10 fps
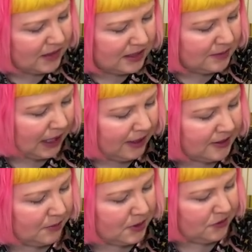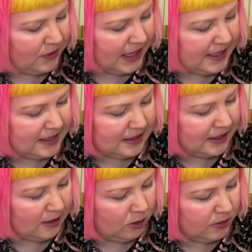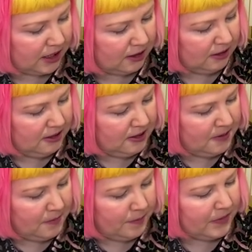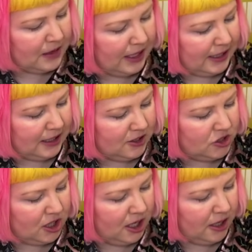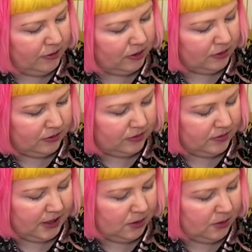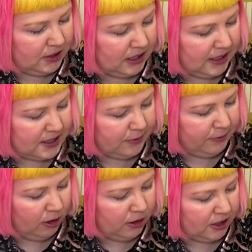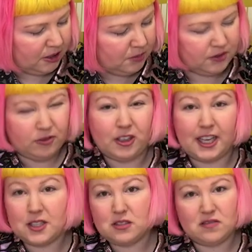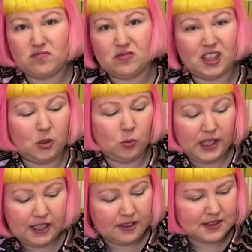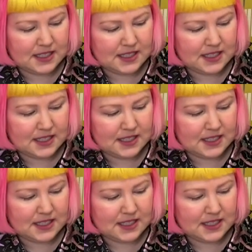part of someone's face and they're holding like a jar full of liquid and there's a frog in it, but the frog has like wings.